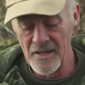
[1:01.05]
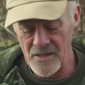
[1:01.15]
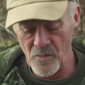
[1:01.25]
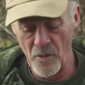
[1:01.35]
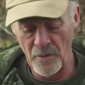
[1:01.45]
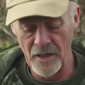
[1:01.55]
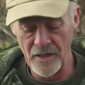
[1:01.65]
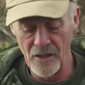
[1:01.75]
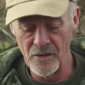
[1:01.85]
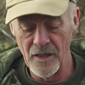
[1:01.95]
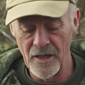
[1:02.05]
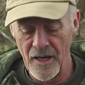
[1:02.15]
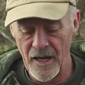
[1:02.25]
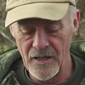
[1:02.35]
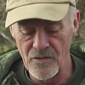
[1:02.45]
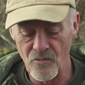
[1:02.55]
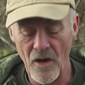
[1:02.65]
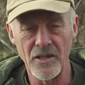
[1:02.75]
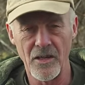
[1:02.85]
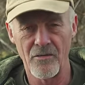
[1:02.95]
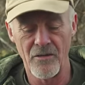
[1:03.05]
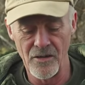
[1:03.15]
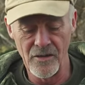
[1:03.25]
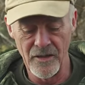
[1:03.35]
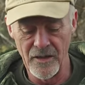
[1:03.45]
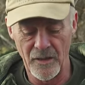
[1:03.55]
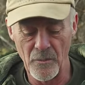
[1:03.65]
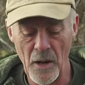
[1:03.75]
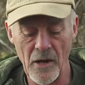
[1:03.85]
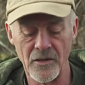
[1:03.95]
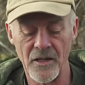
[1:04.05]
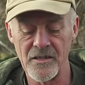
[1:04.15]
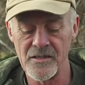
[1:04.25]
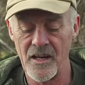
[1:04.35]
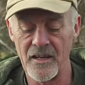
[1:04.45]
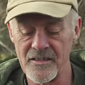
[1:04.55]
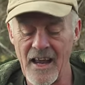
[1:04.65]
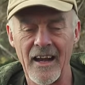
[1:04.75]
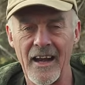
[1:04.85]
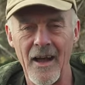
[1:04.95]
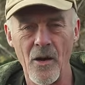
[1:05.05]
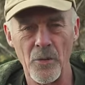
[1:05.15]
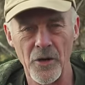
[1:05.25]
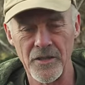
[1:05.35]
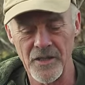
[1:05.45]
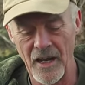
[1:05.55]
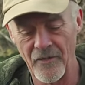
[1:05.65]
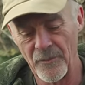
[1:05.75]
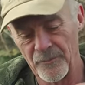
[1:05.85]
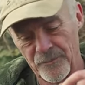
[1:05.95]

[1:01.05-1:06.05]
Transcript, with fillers: So what I'm going to do is run you through the components and exactly how I put it together.